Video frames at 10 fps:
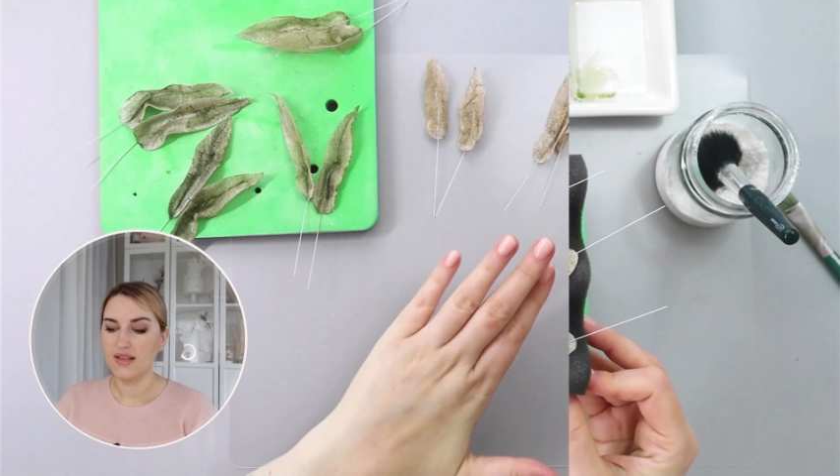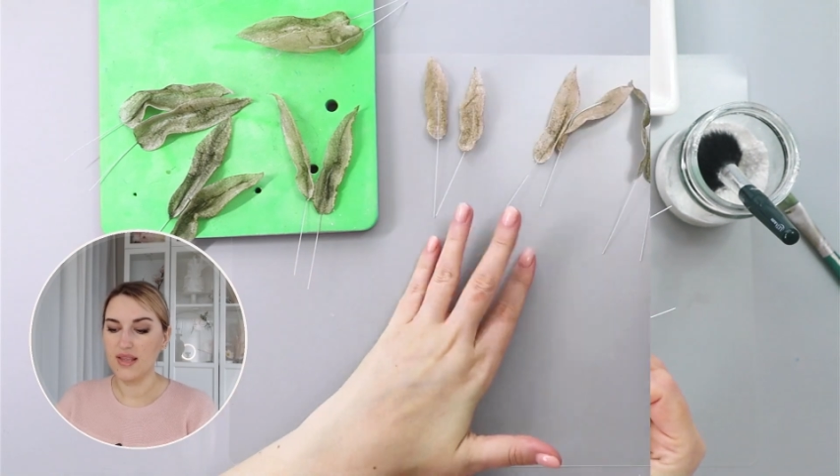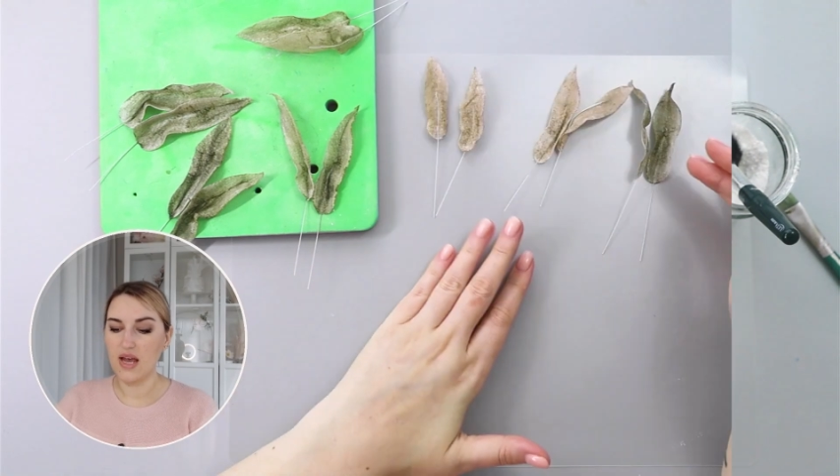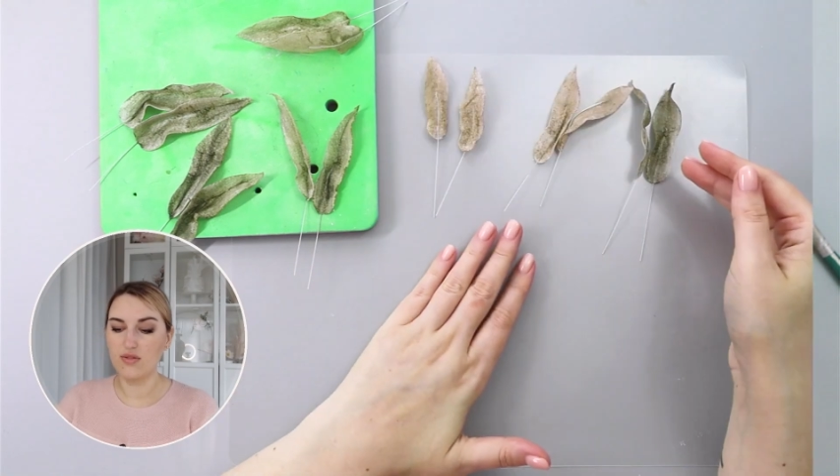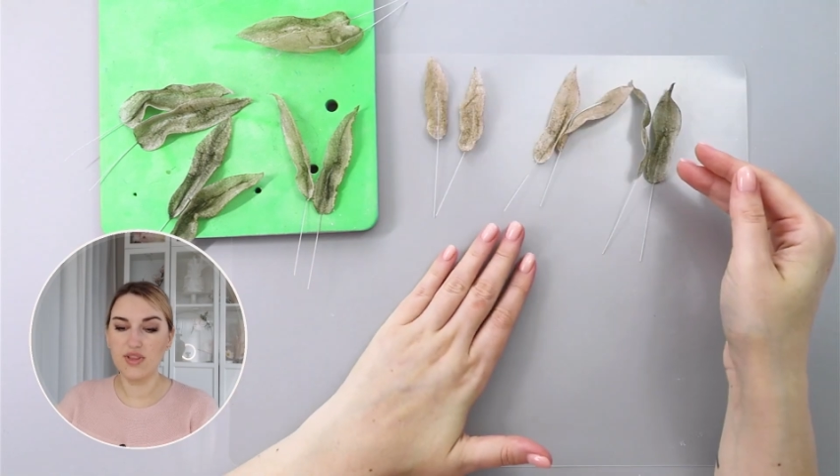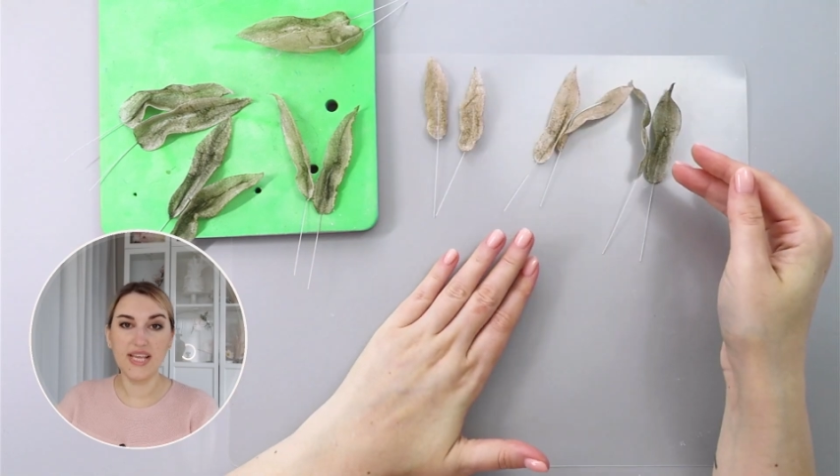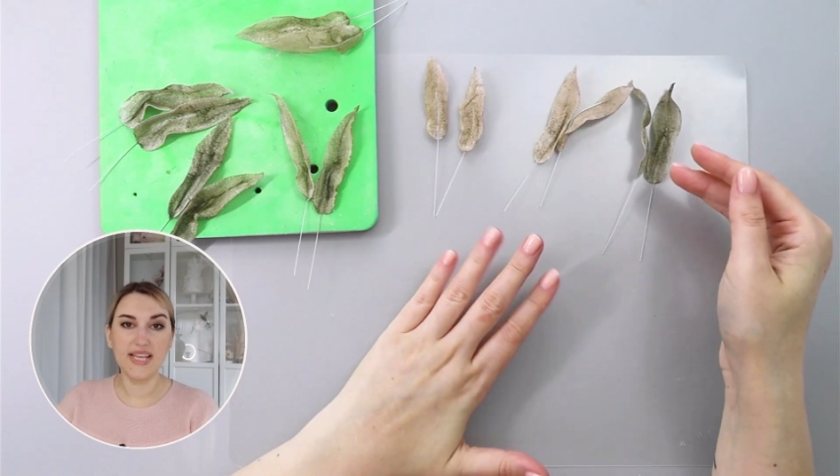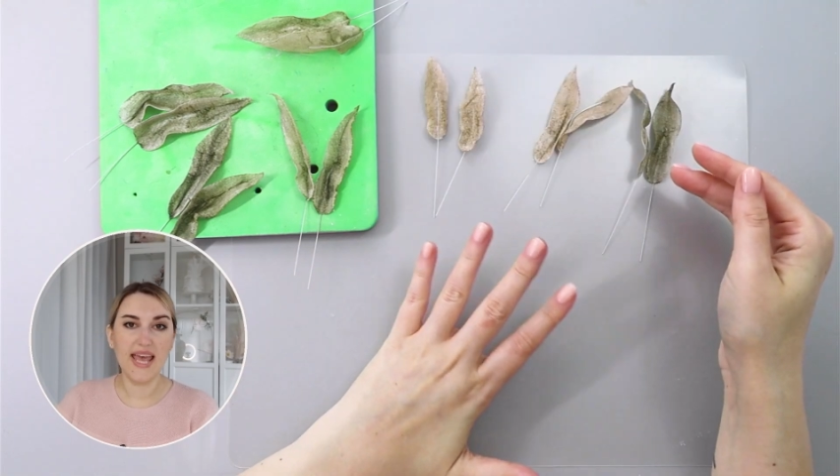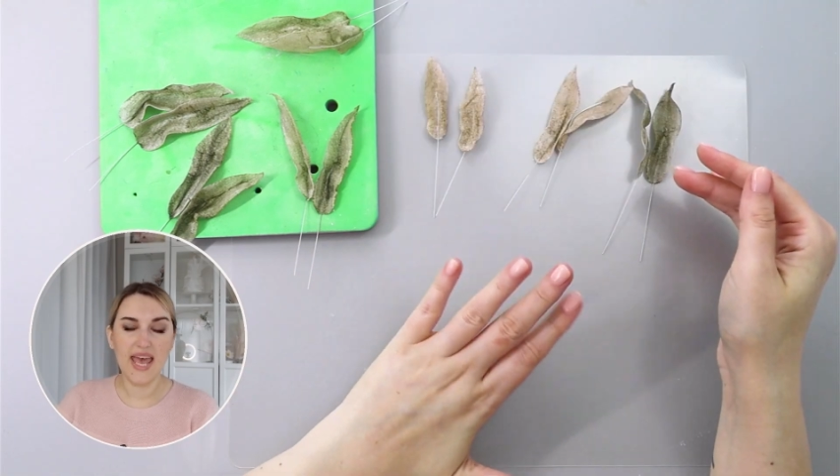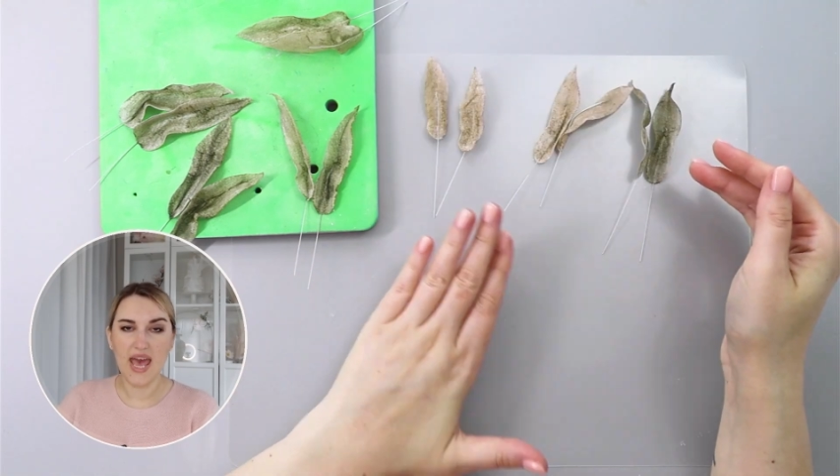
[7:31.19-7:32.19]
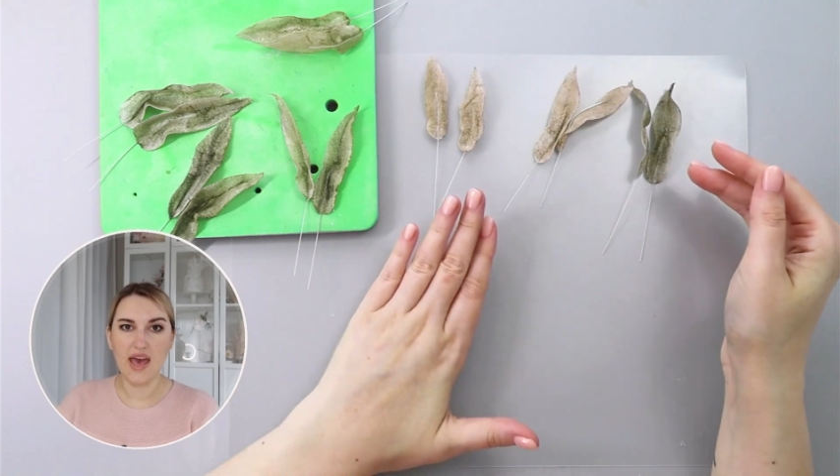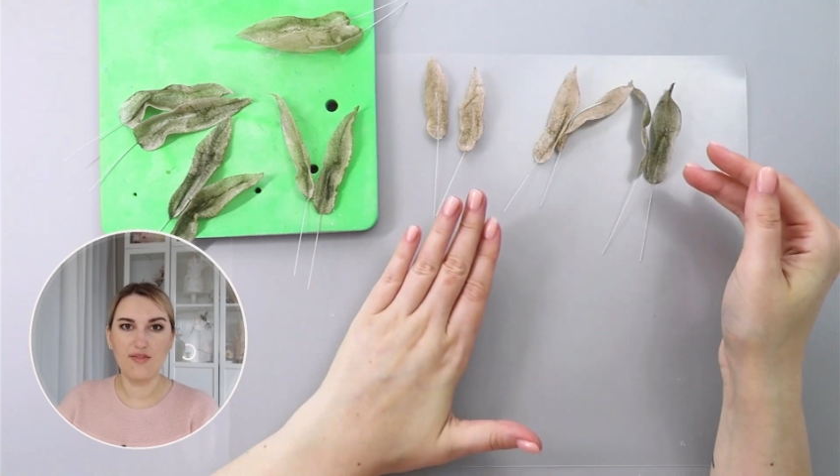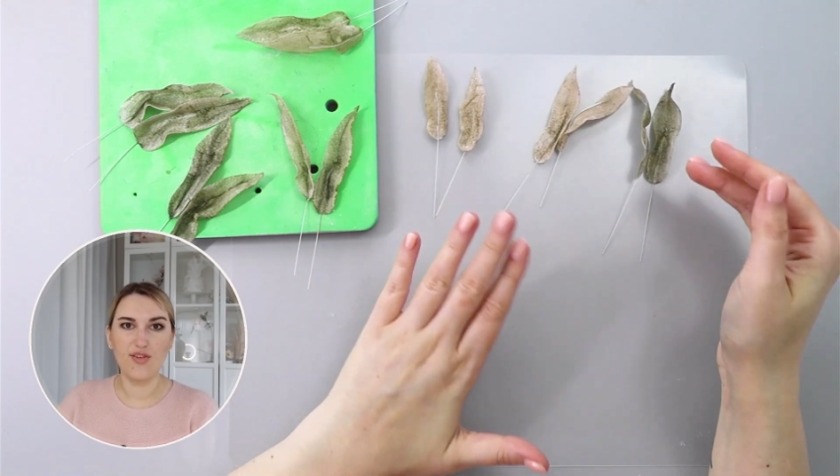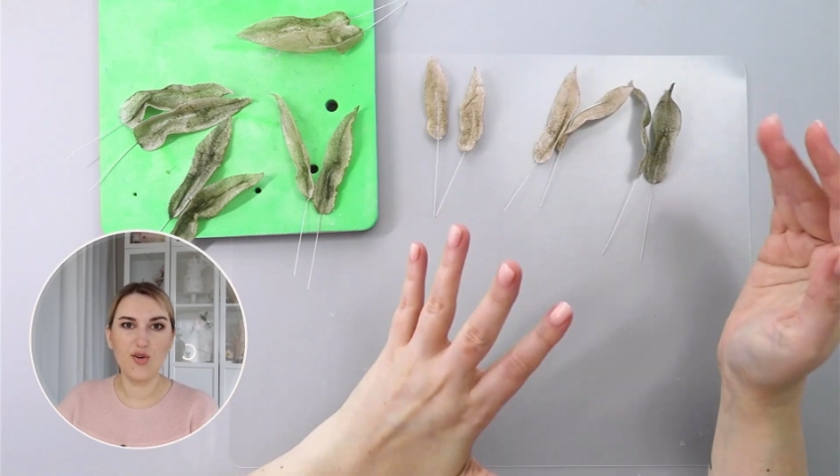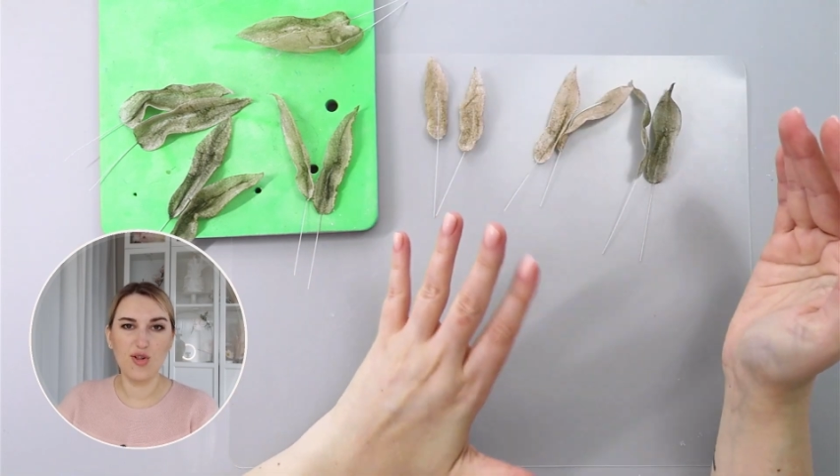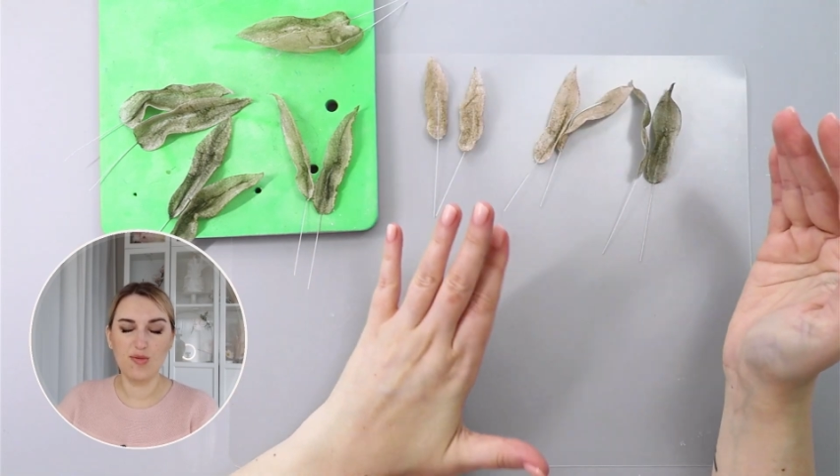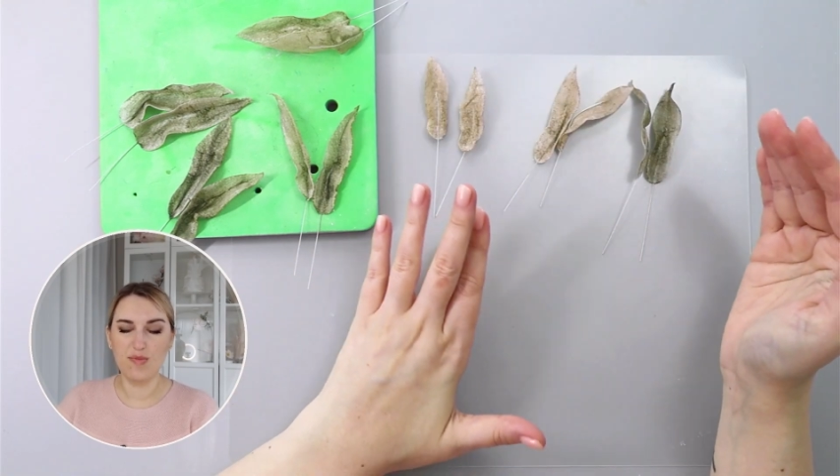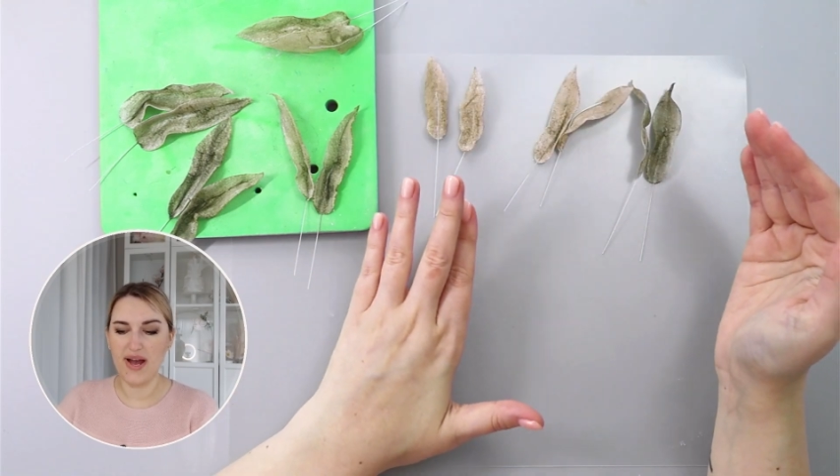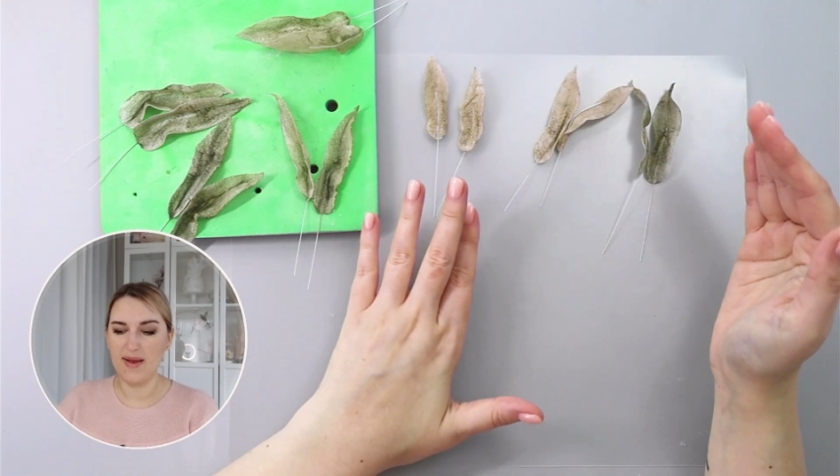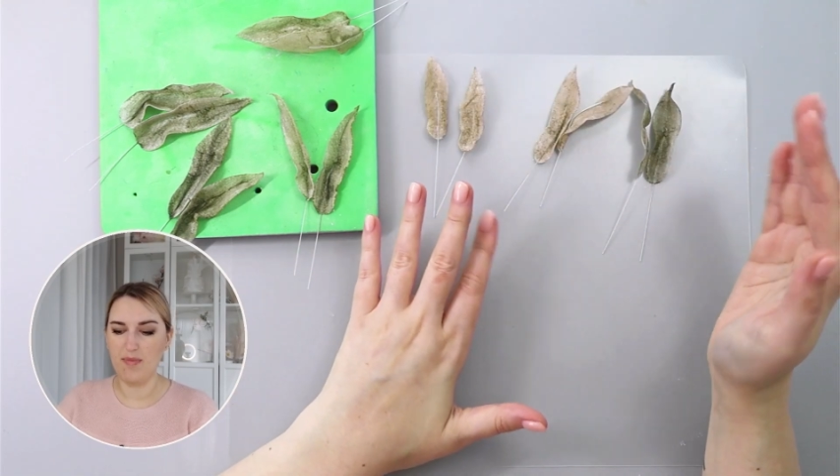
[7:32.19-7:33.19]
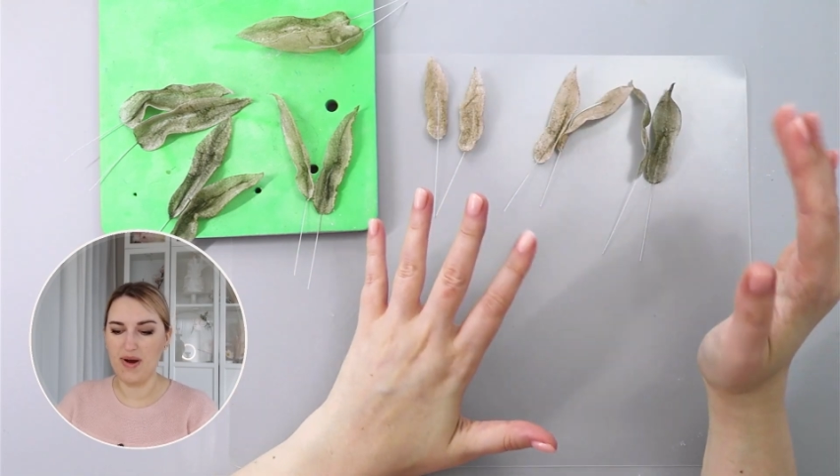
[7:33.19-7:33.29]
Now that I have all my